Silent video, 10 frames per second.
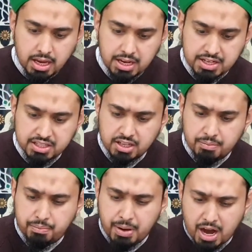it is the
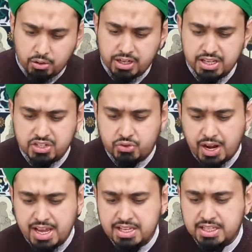boundless
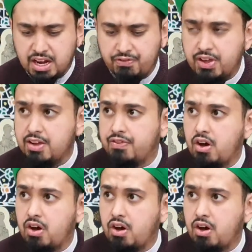grace and favor